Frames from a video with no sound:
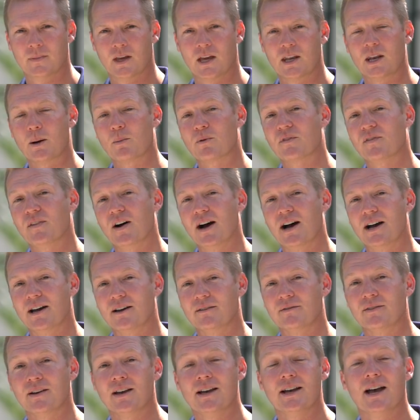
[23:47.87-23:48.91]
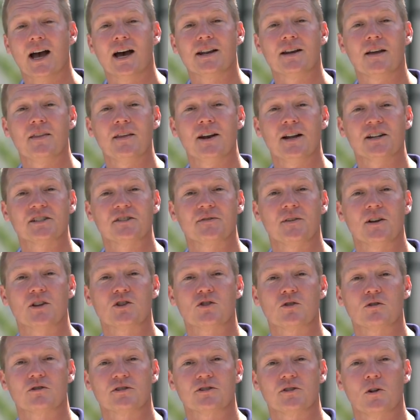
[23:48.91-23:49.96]
Number five, another nice
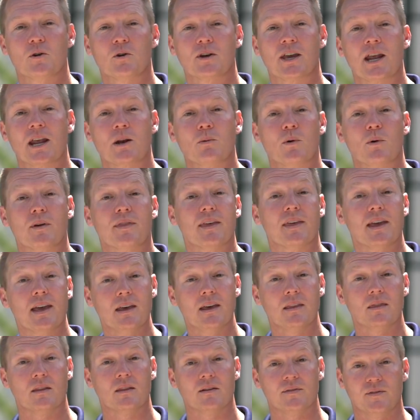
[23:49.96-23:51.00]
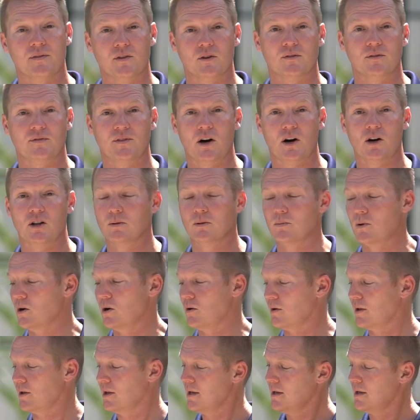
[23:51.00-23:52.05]
feature is located within the full follow
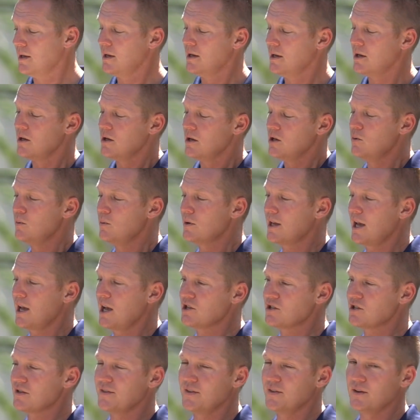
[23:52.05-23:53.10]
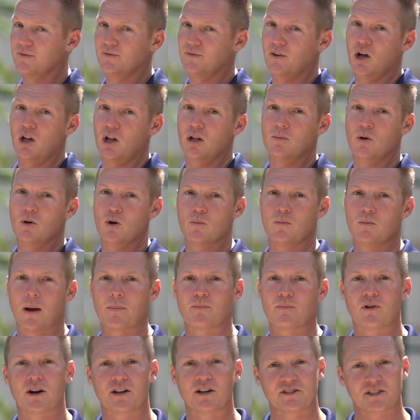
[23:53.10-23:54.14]
mode. You engage the full follow mode by
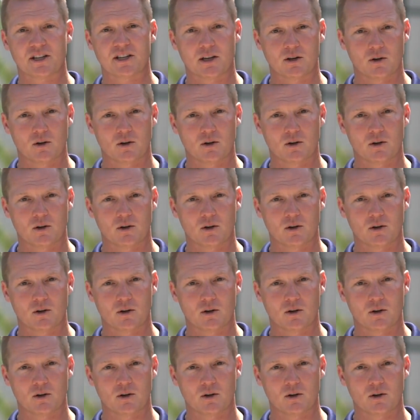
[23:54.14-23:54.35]
pressing